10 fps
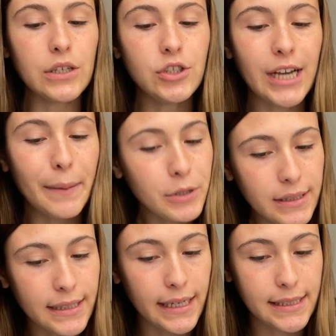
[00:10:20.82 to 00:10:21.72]
chapter
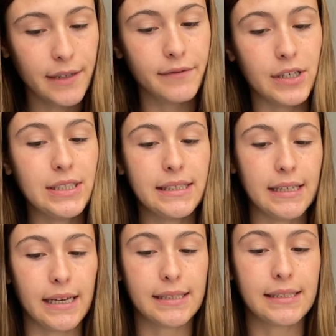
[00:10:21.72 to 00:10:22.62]
6, verse
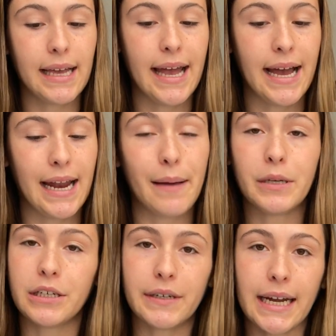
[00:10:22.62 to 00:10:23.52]
6, and I'm
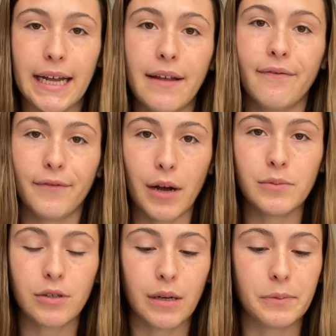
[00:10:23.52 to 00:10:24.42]
going to read it
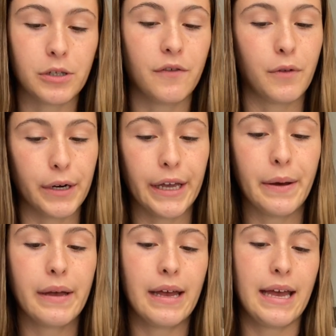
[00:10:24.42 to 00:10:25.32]
from scripture for you.